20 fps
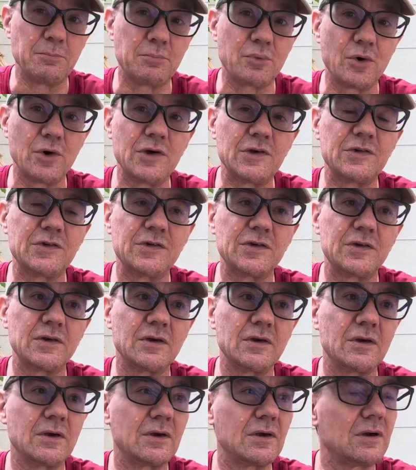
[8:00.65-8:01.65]
Brooks
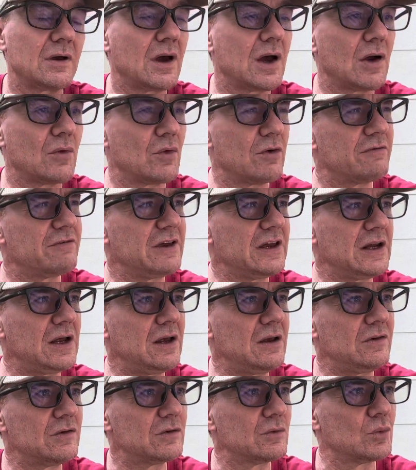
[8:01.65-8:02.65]
uh,
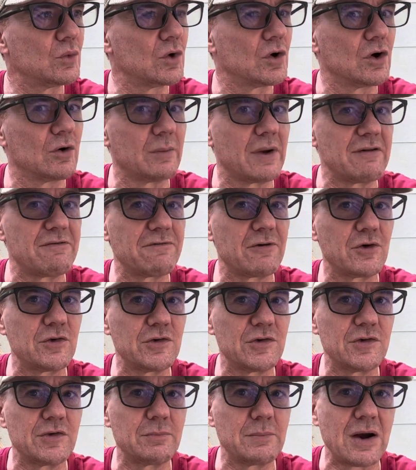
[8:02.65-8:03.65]
Ravennas were my
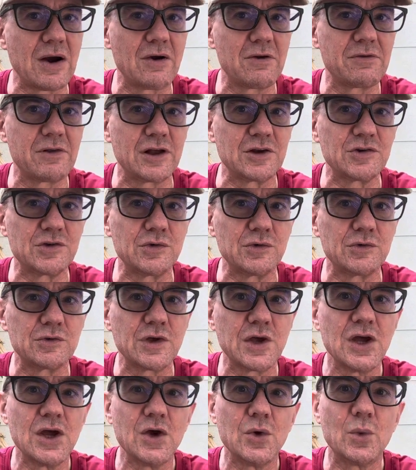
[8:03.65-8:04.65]
first marathon shoes,
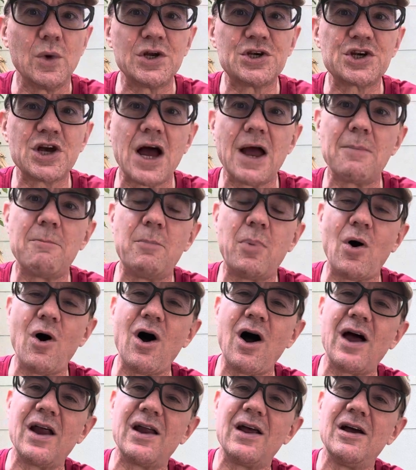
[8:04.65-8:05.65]
which I
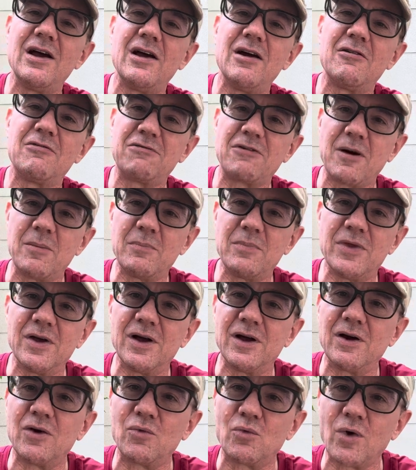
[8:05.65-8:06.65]
bought from
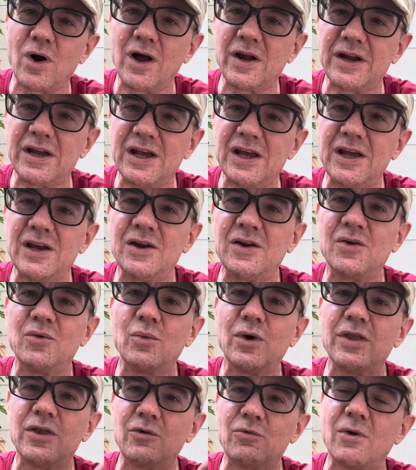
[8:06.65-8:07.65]
the Run Inn
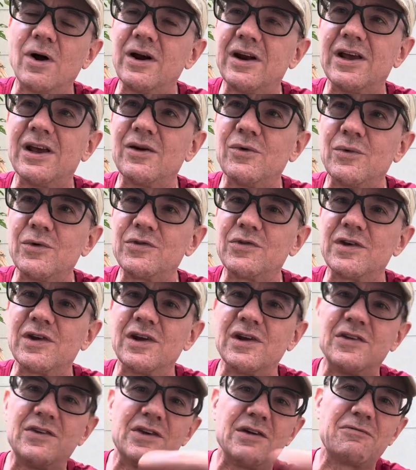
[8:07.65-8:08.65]
when the Run Inn was in
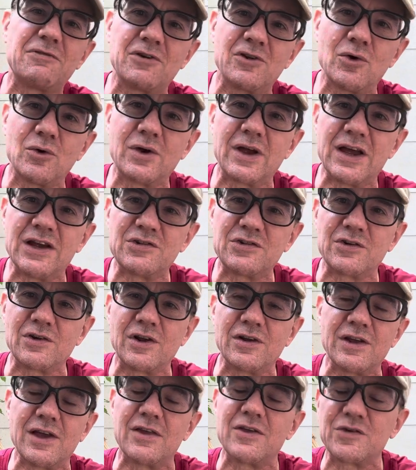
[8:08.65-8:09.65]
a different location
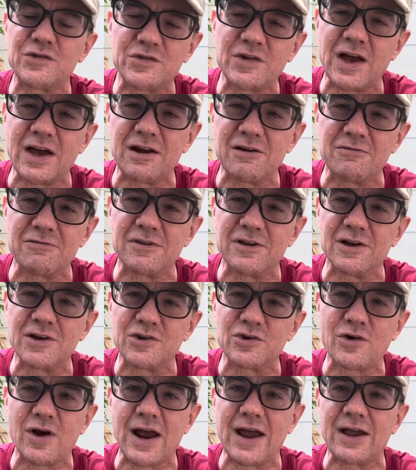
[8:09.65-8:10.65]
on the other side of the
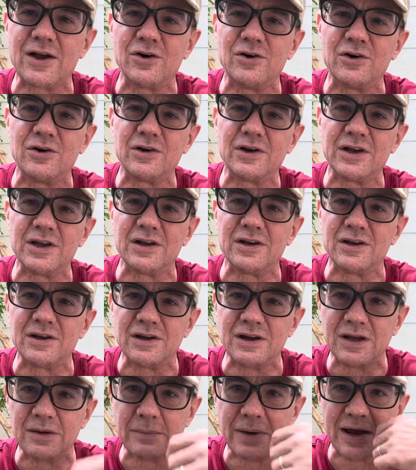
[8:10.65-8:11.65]
triangle in
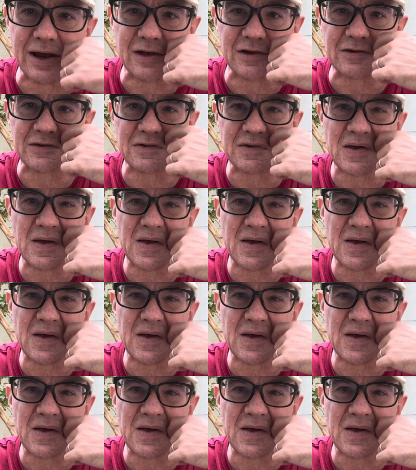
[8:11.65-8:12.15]
Emmaus.